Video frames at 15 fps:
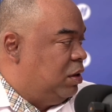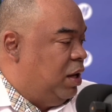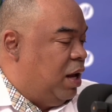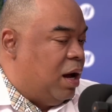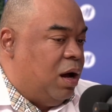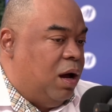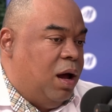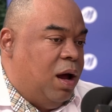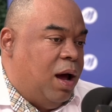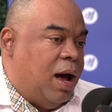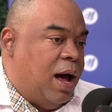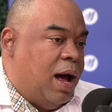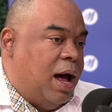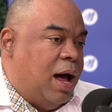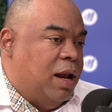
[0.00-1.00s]
Yeah.
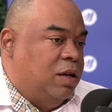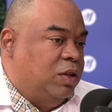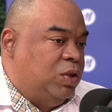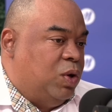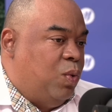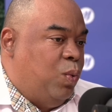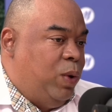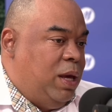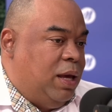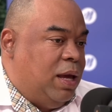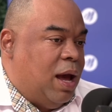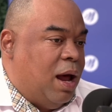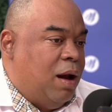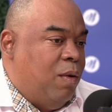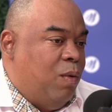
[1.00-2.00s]
Wow. And so we
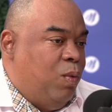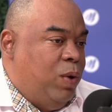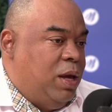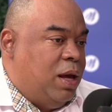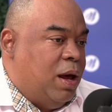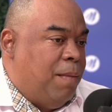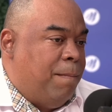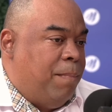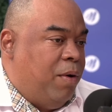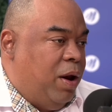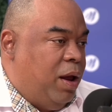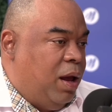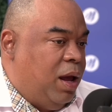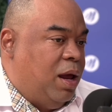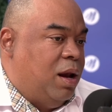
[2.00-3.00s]
can
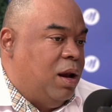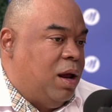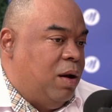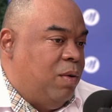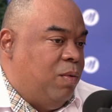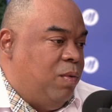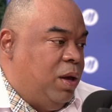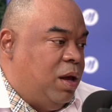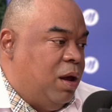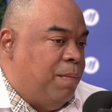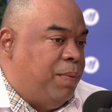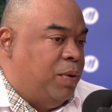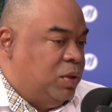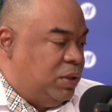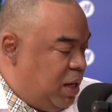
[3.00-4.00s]
bring in and we can
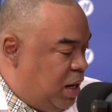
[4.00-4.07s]
put